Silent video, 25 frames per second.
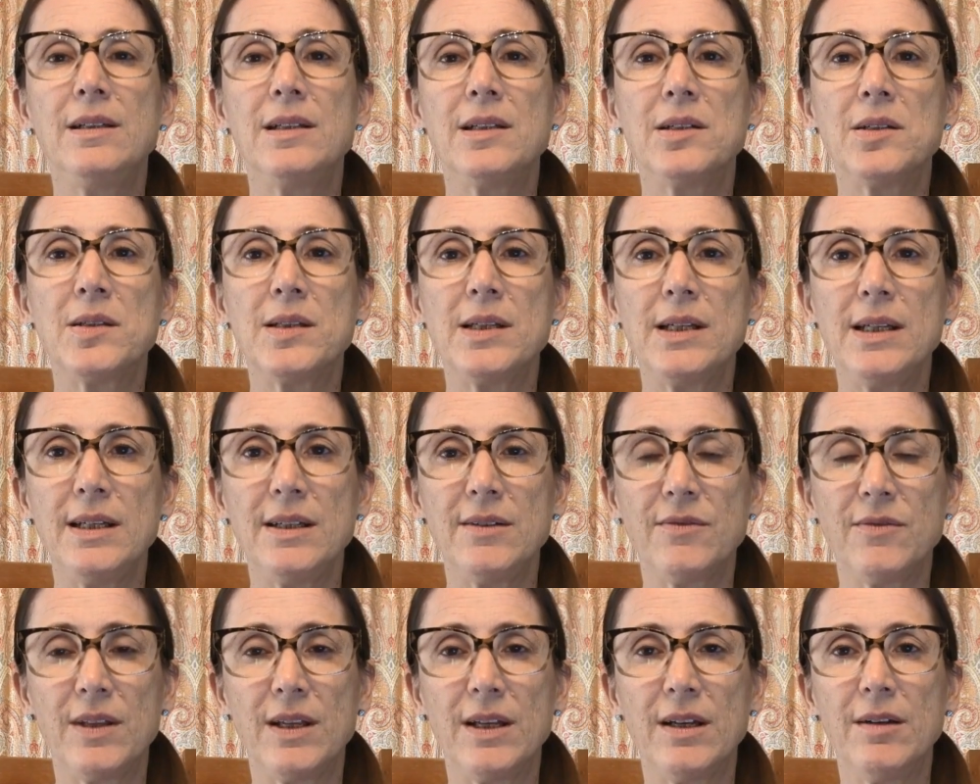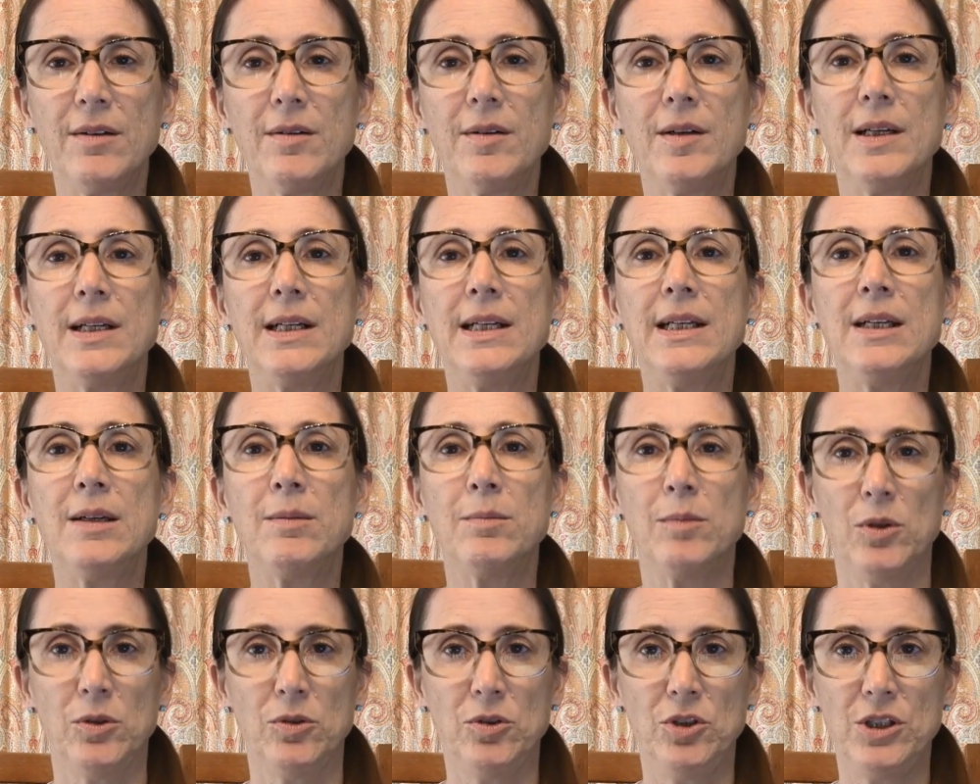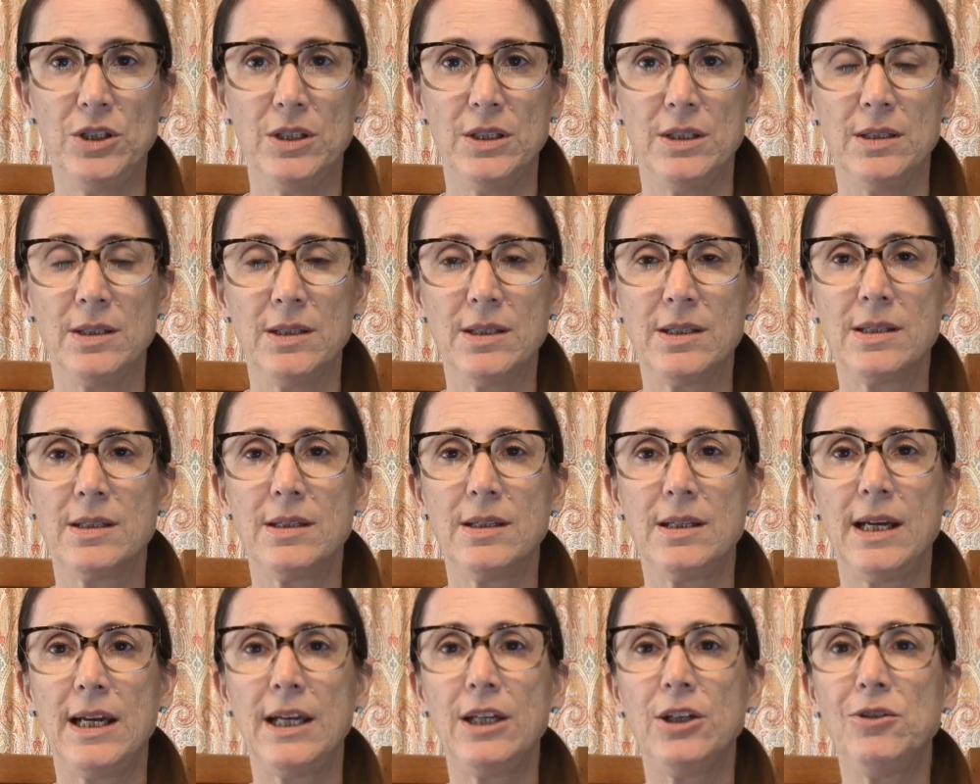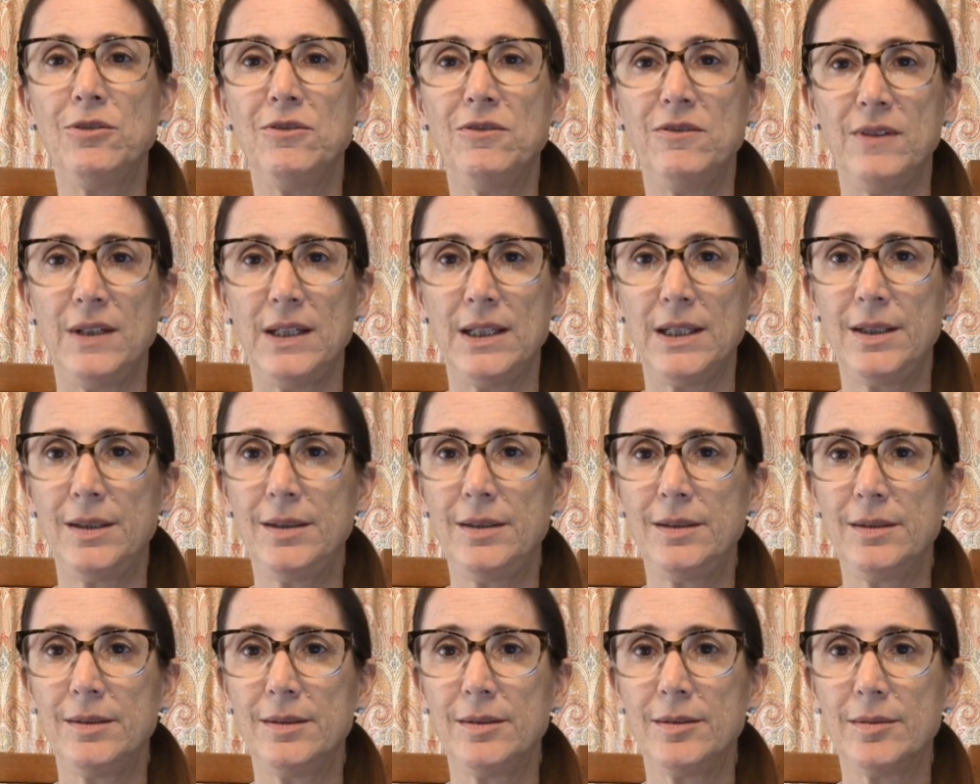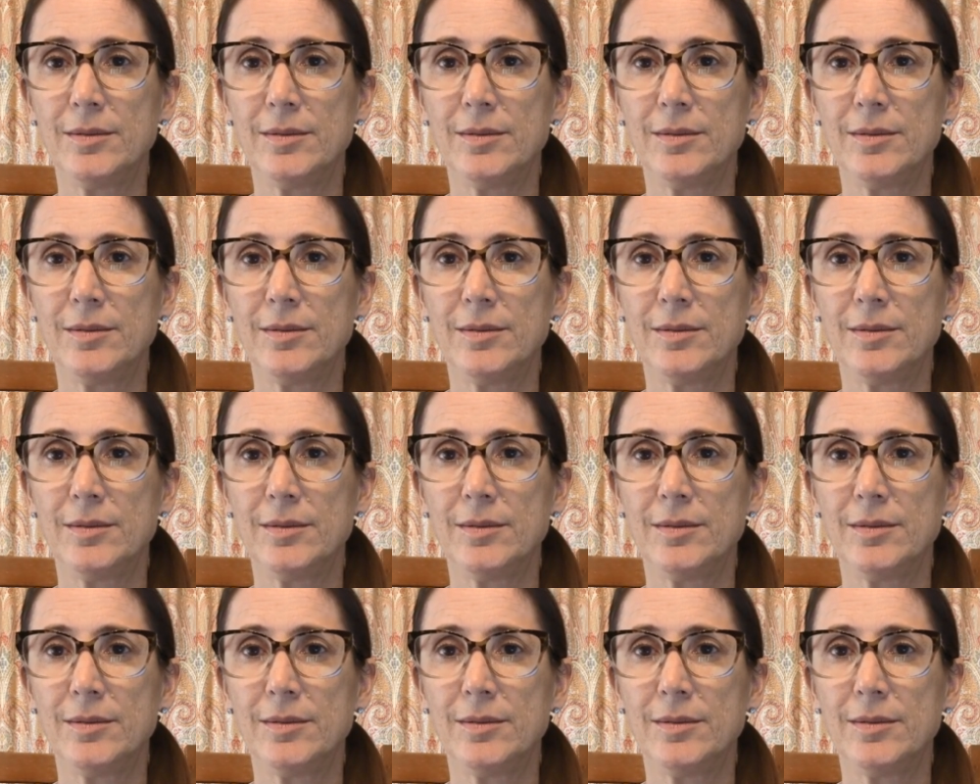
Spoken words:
to see if there are any emotions that you feel.